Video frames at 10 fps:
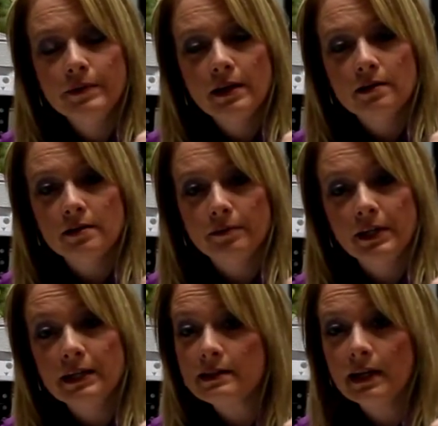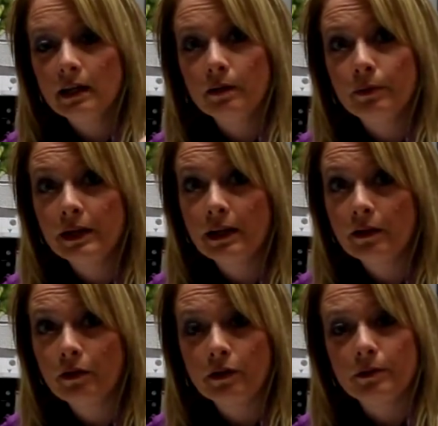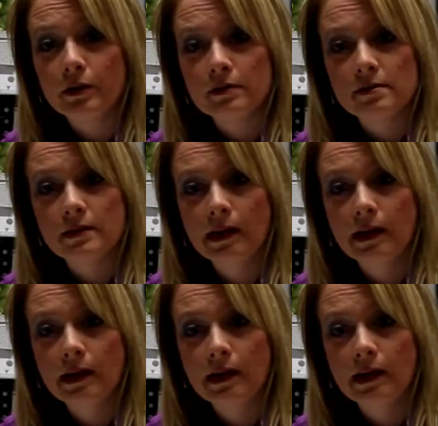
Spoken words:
Some kids end up reading 3 books